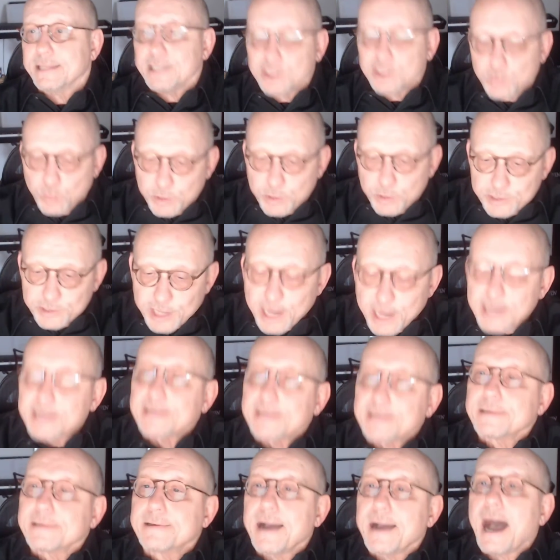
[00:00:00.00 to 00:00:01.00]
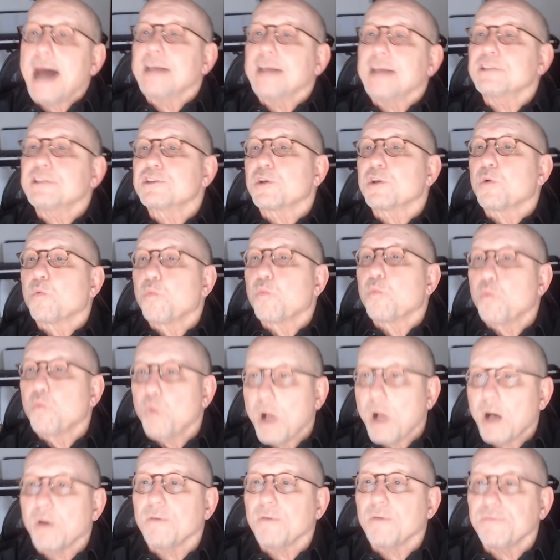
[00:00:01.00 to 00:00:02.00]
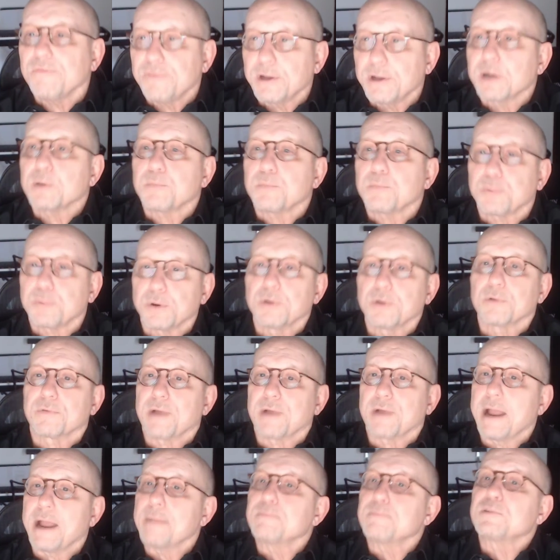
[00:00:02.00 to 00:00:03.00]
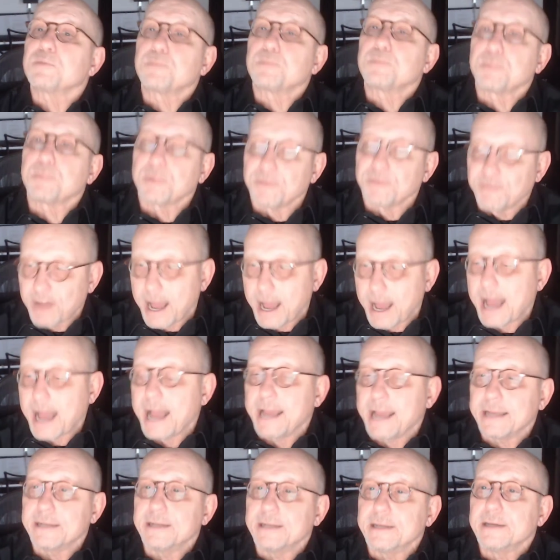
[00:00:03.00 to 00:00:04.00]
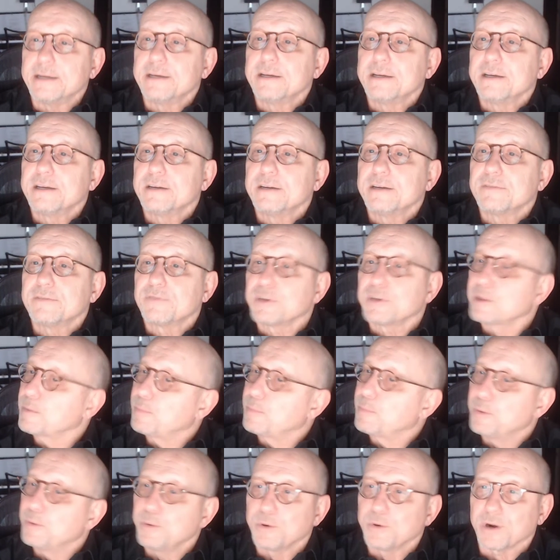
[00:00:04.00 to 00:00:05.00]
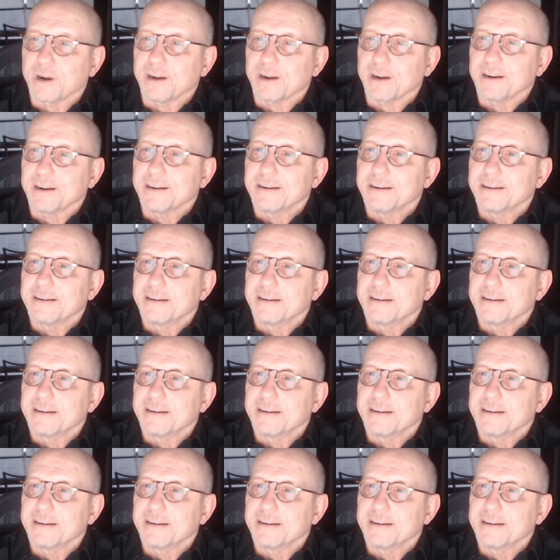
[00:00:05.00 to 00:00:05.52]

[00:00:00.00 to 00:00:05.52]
This was God's welfare program to provide for the poor.